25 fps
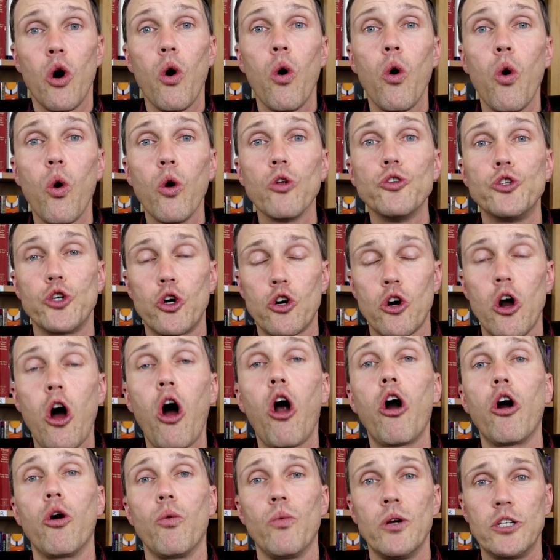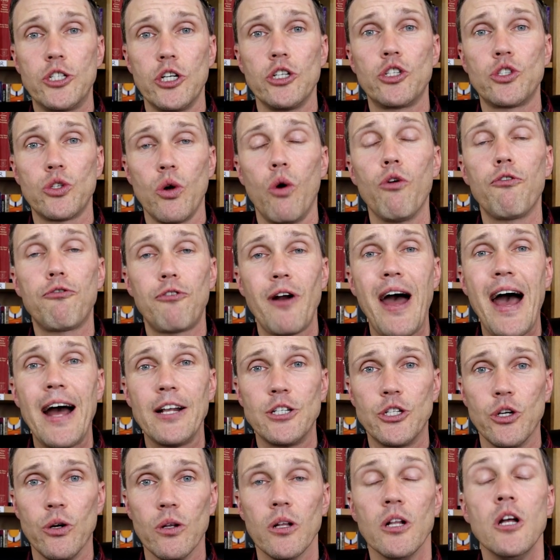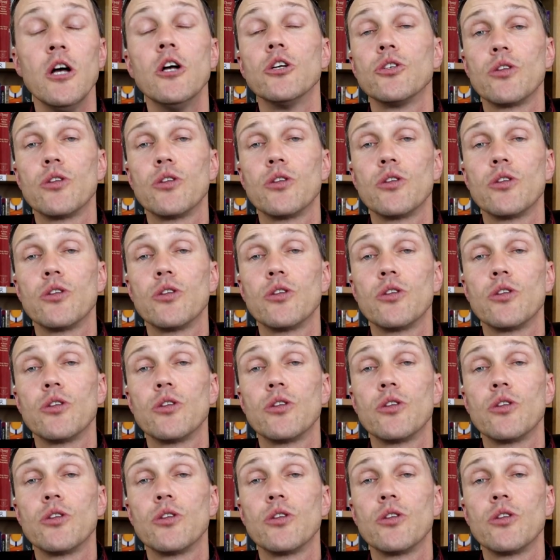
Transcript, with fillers: hold your heart, which is so fragile,